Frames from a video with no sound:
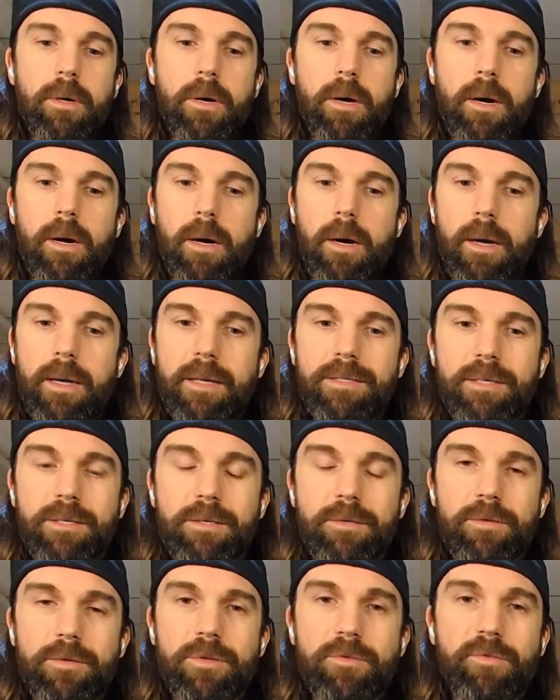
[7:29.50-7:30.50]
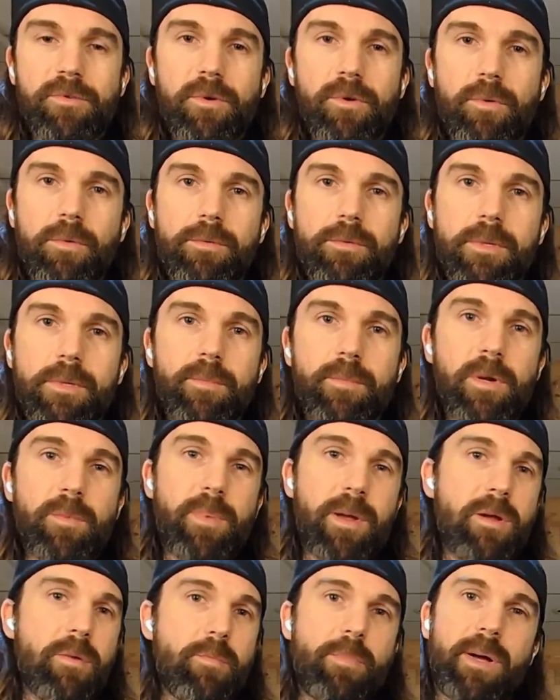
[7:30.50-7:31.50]
Do you feel limited
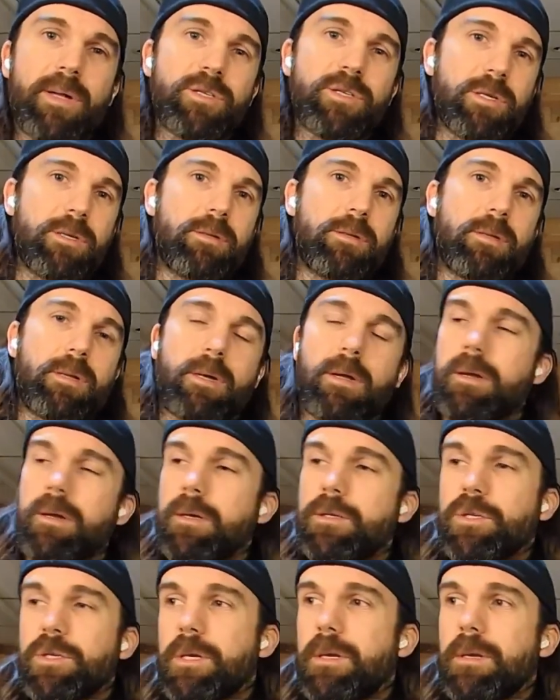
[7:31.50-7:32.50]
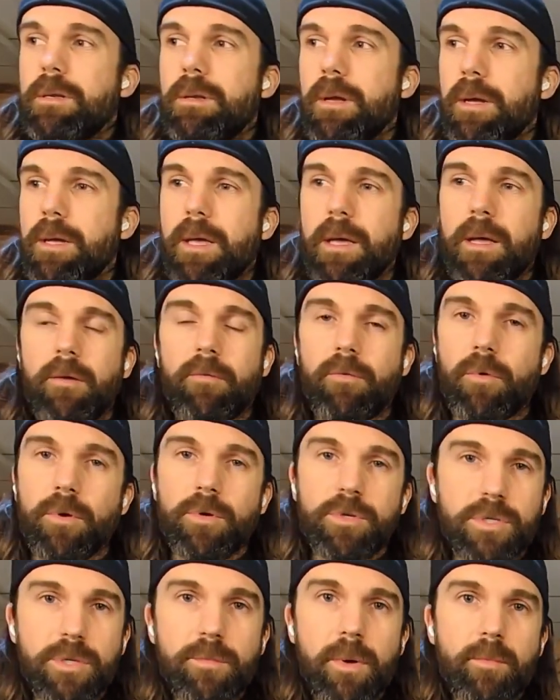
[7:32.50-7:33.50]
by your budget? I can't afford
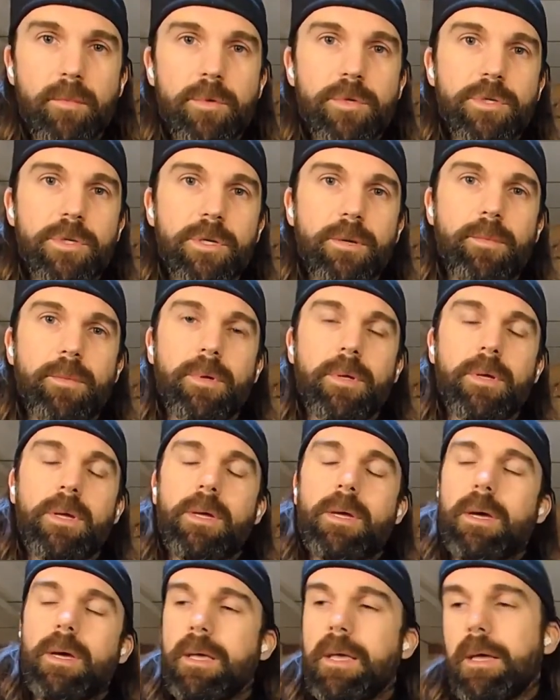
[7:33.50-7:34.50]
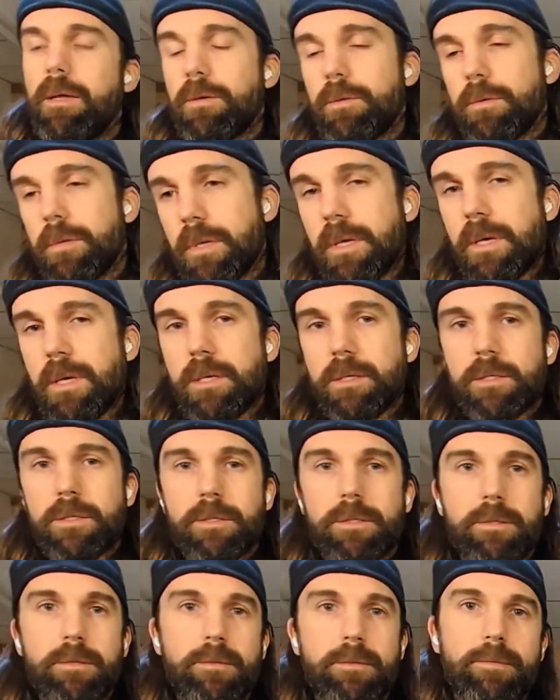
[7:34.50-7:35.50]
a gym membership,
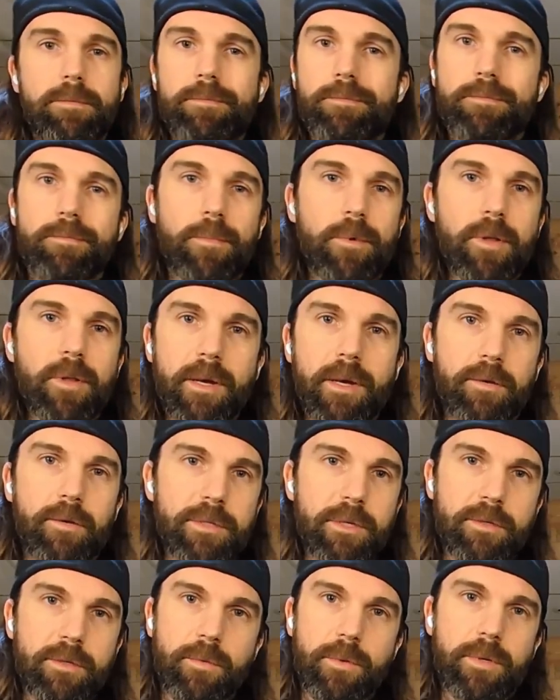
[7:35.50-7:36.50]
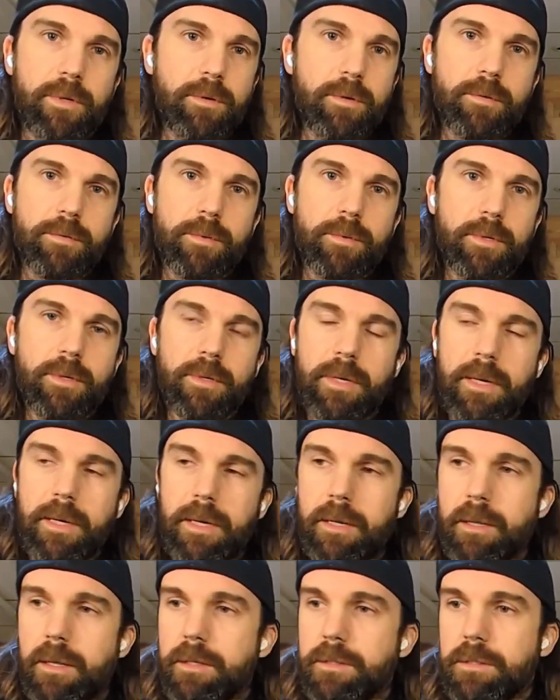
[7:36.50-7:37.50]
this, all that goes out the window. You don't need
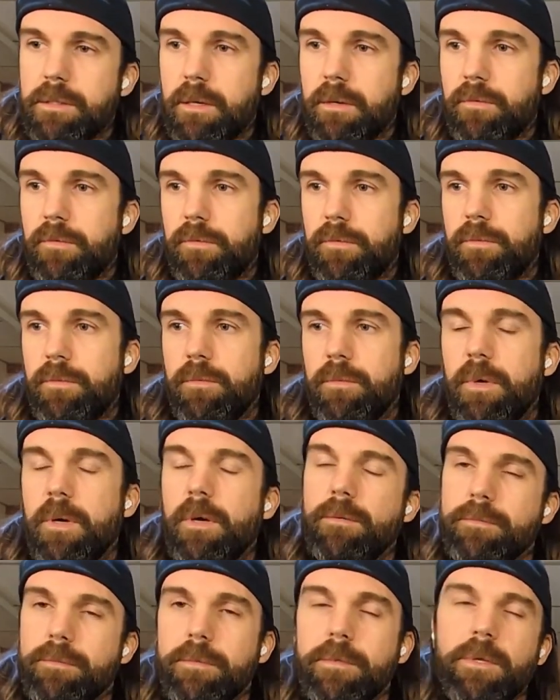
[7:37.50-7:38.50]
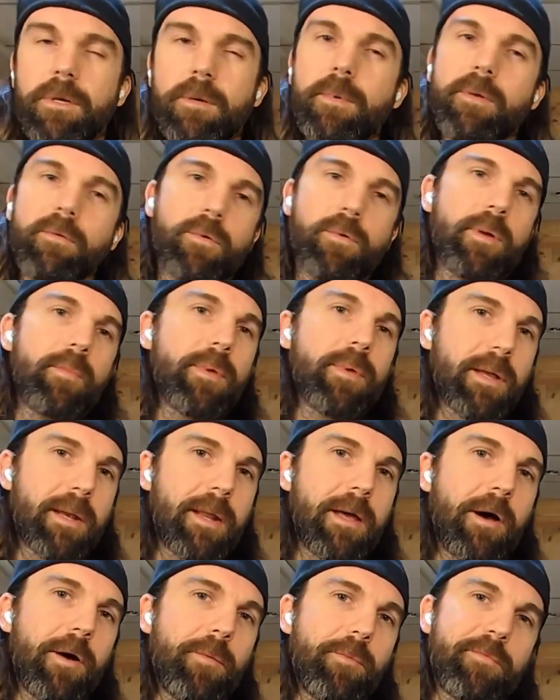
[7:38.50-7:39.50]
any of that stuff. Well, a little bit of equipment can
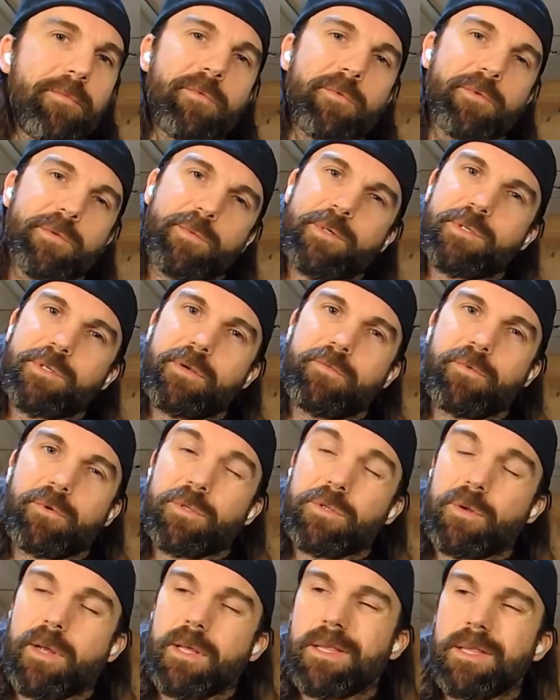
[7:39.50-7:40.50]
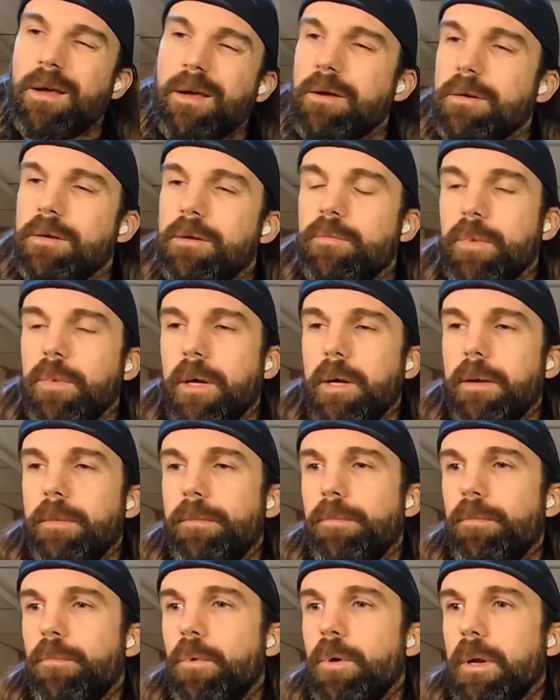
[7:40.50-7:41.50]
help, especially for a strength character, but
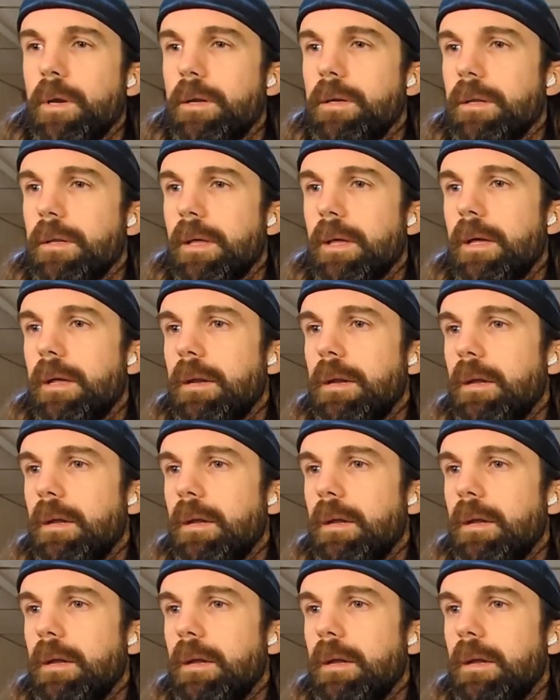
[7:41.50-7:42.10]
we'll get into that.